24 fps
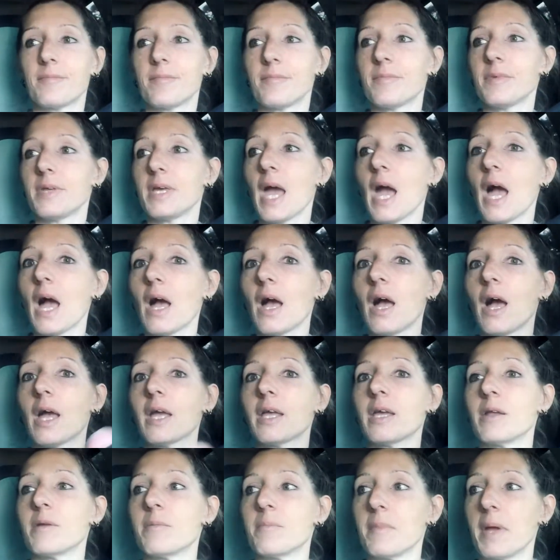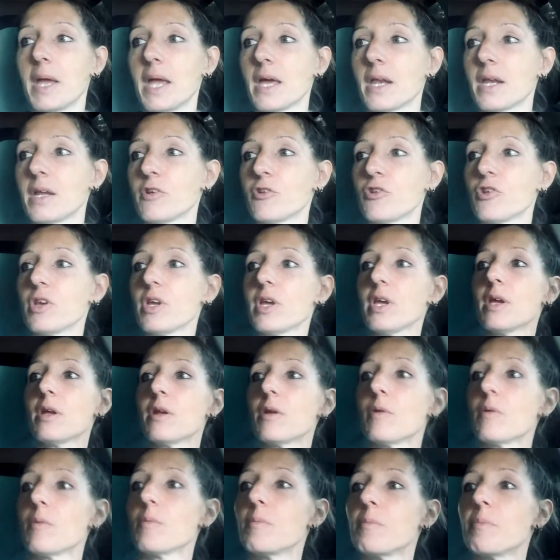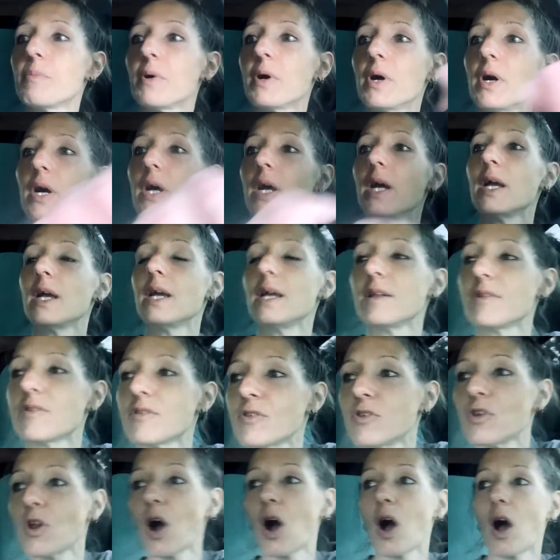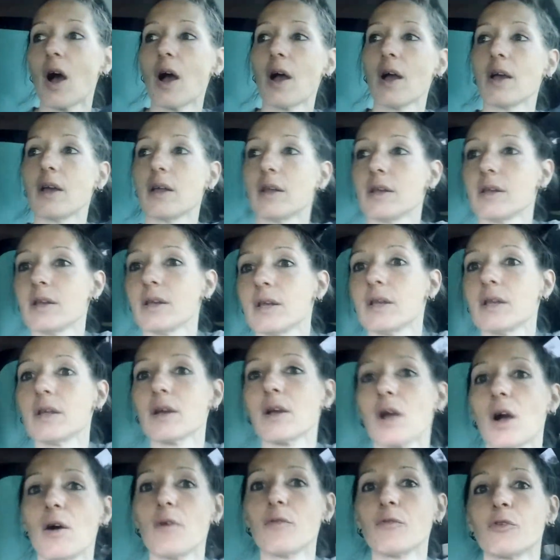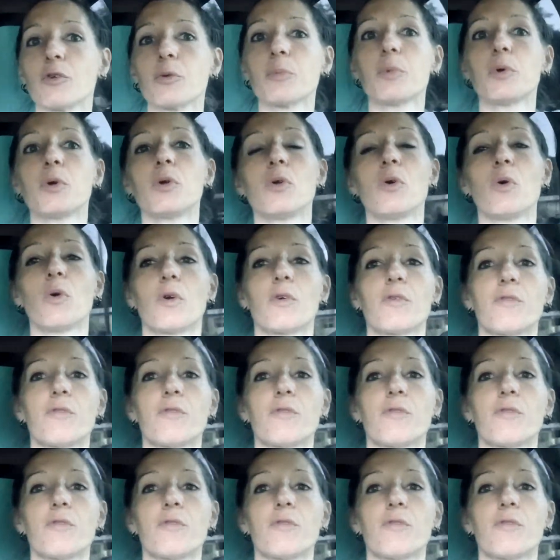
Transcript: Yeah, I can manage it, but it's not comfortable or